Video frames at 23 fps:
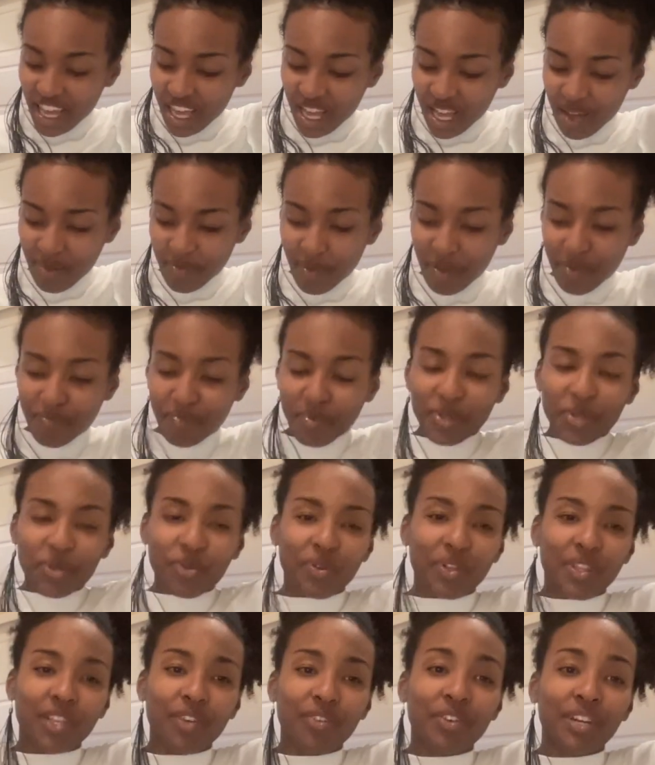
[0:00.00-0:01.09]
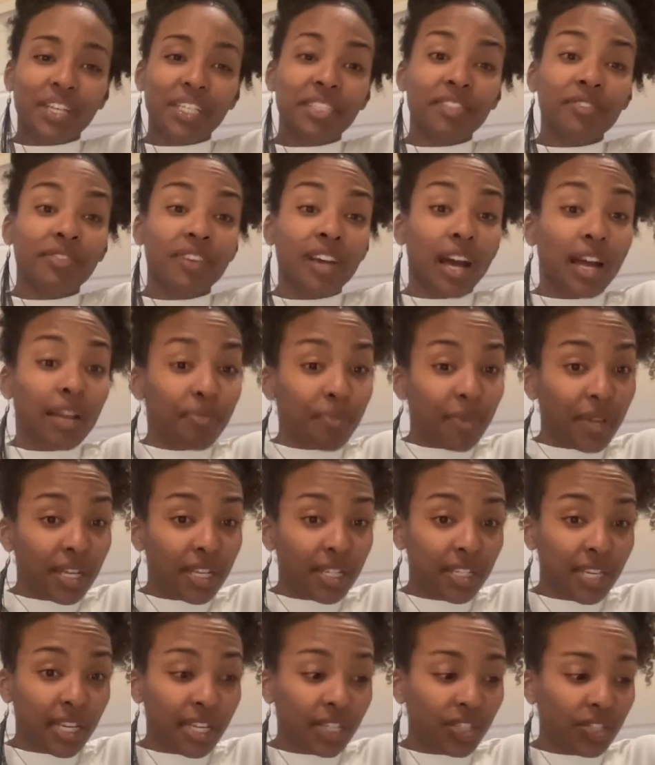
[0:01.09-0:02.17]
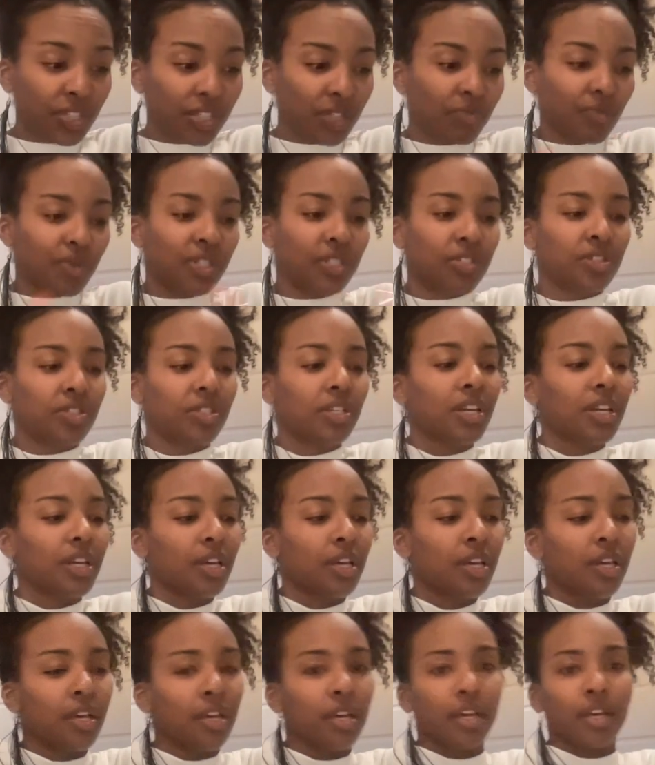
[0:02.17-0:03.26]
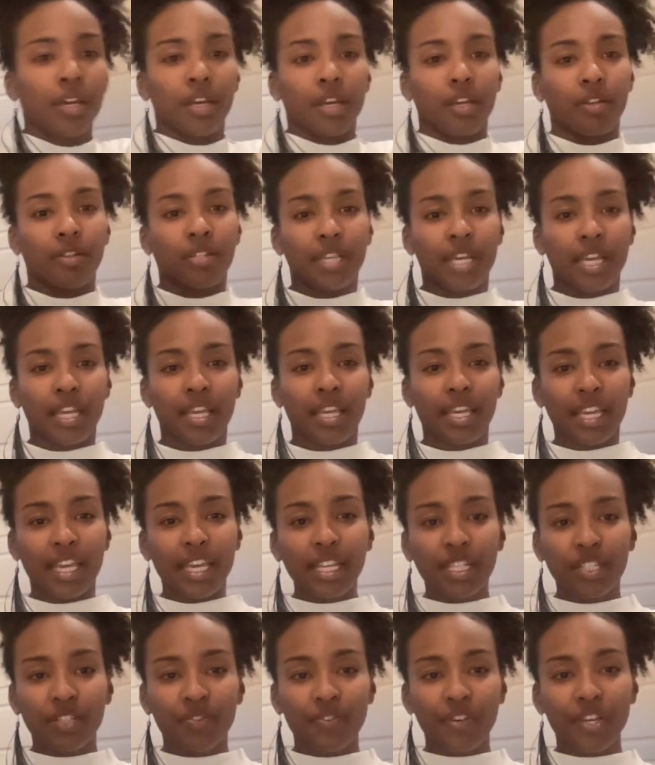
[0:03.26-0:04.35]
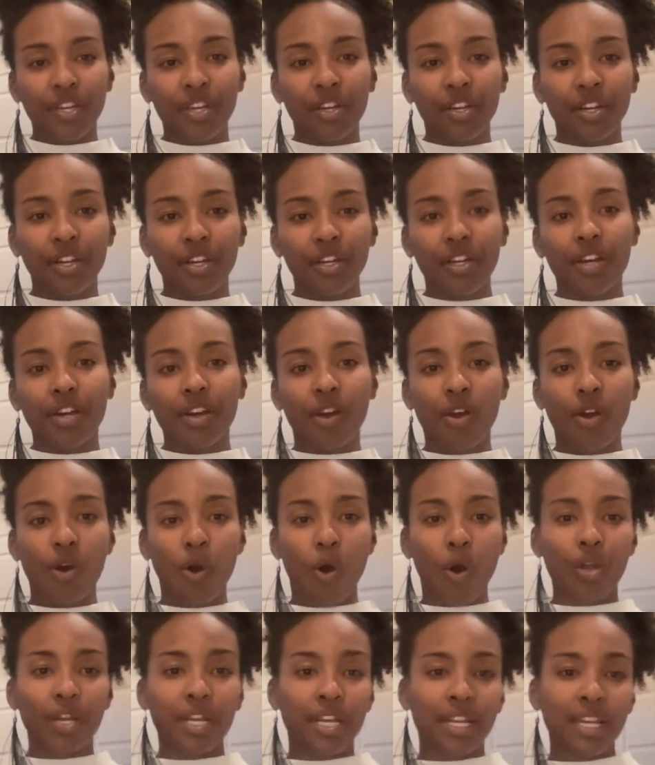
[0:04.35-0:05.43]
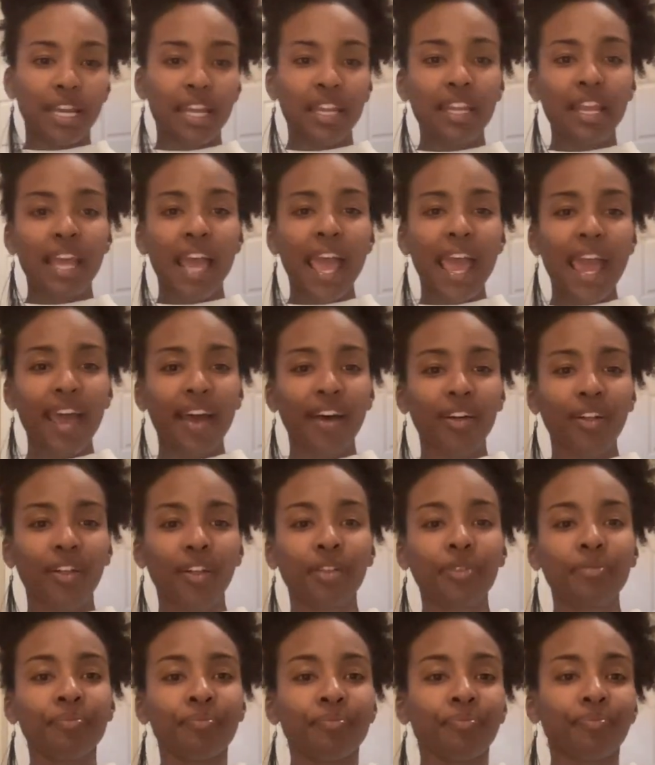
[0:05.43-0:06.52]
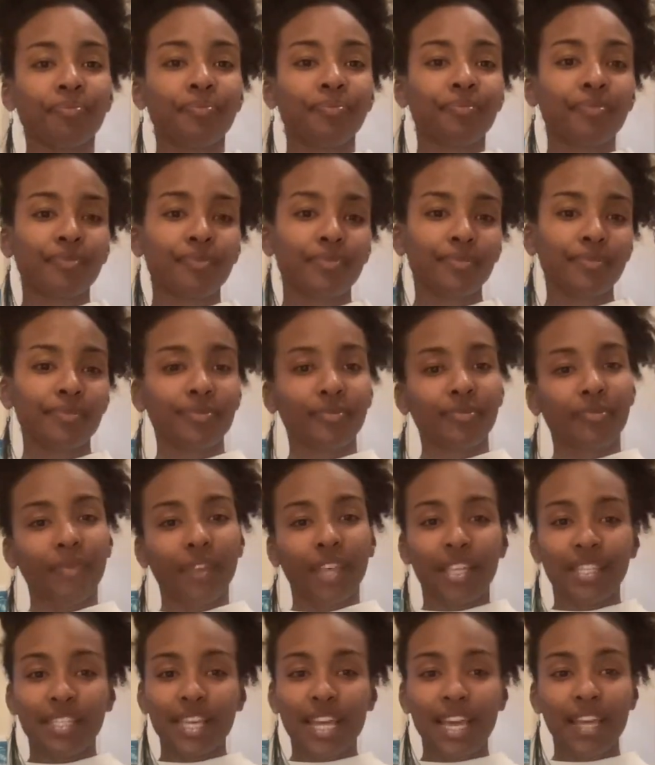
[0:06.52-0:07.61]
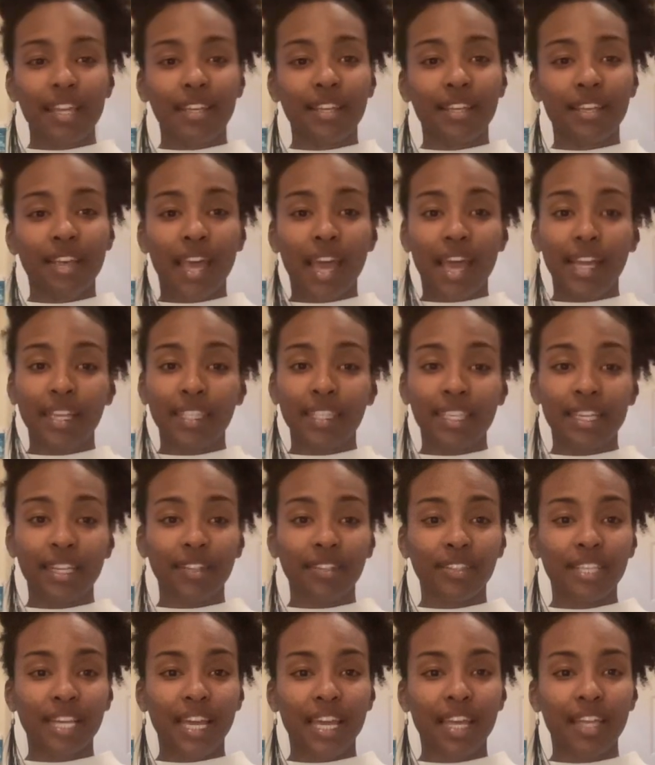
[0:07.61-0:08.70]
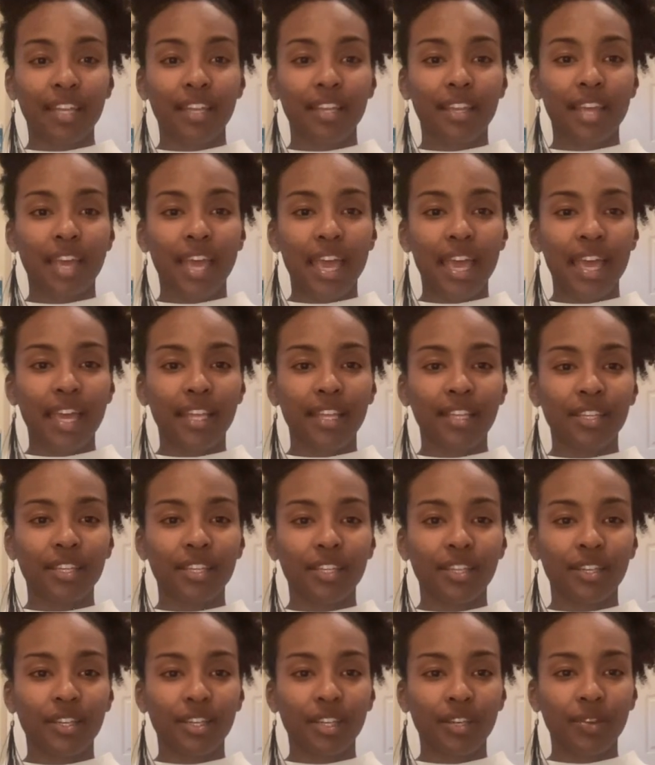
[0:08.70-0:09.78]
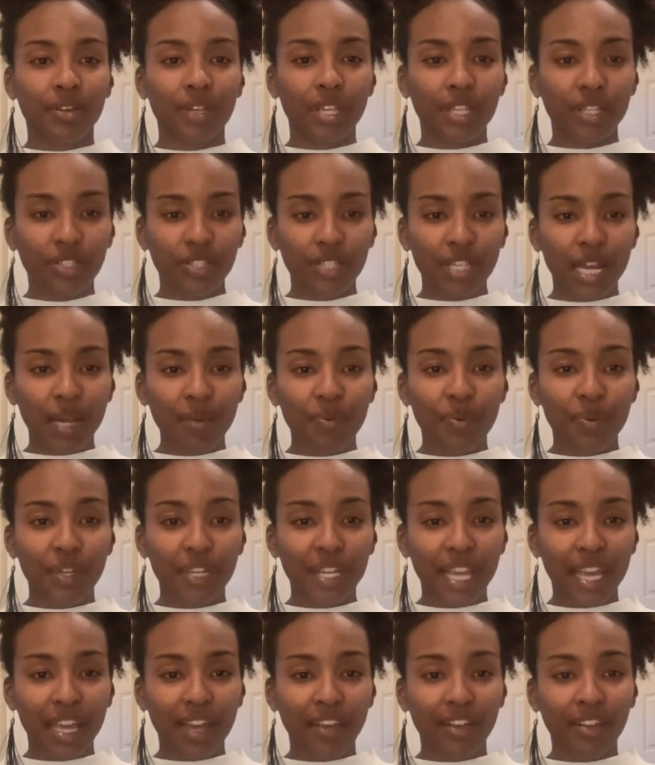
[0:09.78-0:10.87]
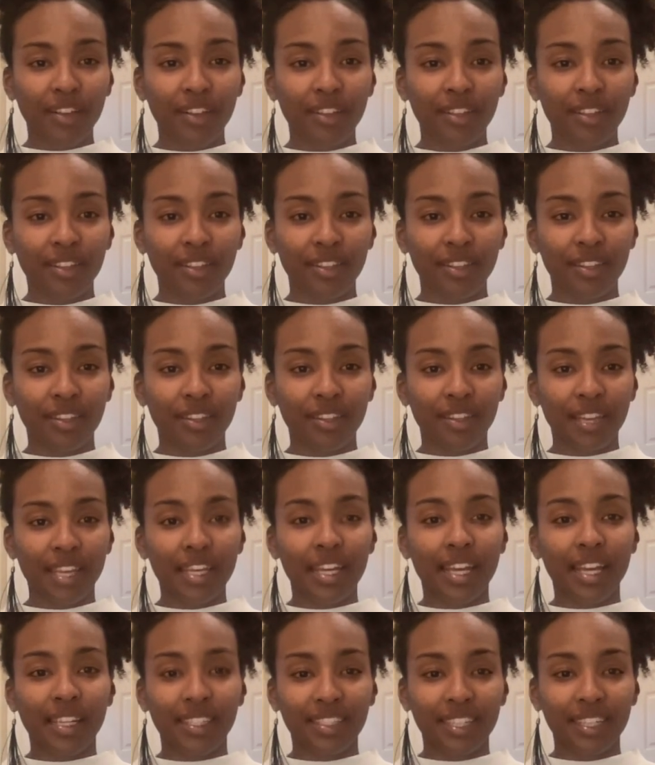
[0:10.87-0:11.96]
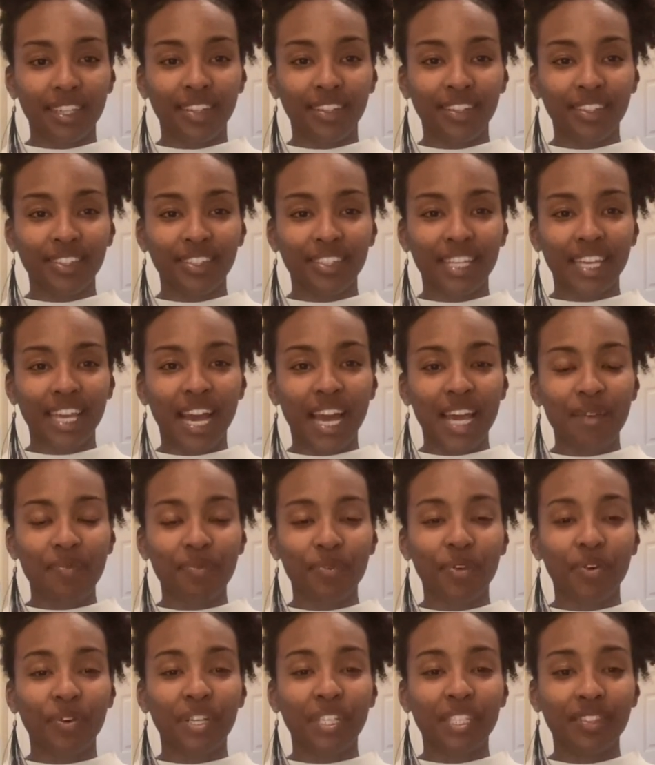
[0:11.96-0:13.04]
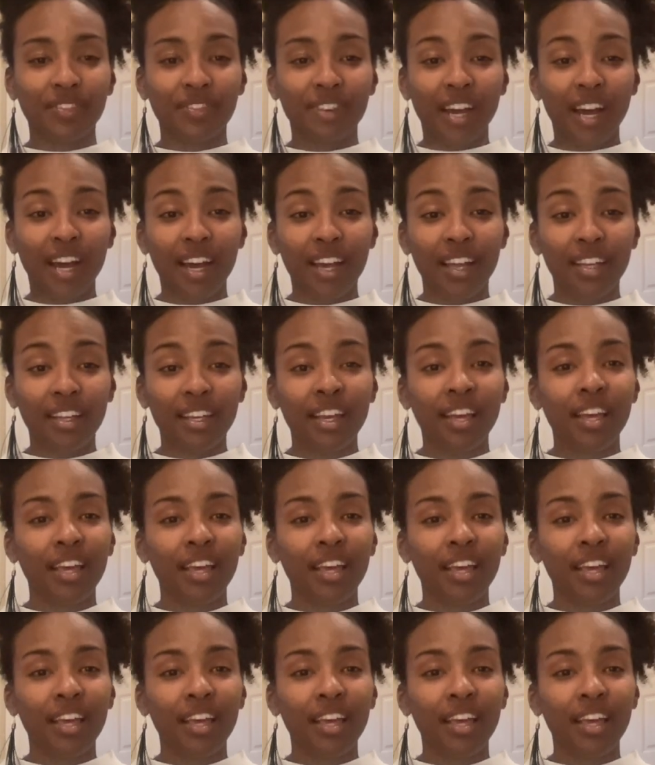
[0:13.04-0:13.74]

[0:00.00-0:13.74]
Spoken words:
I've been doing the Grace of God meditation, which you take each finger on an inhale 10, exhale 10, and each time you inhale and exhale, you say, I am the grace of God.